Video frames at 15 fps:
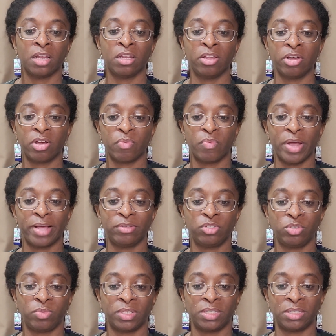Look
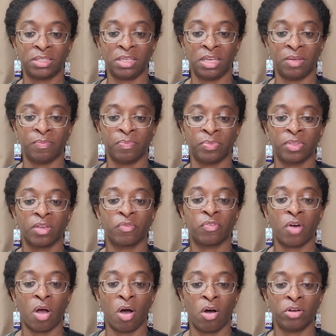around you and see,
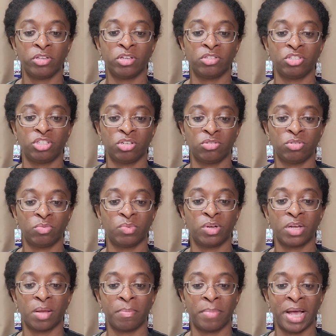for all your children
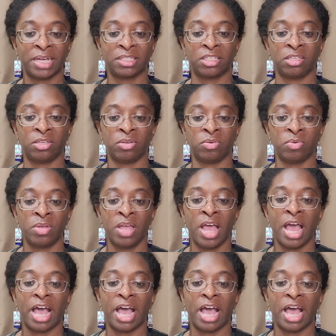will come back to you,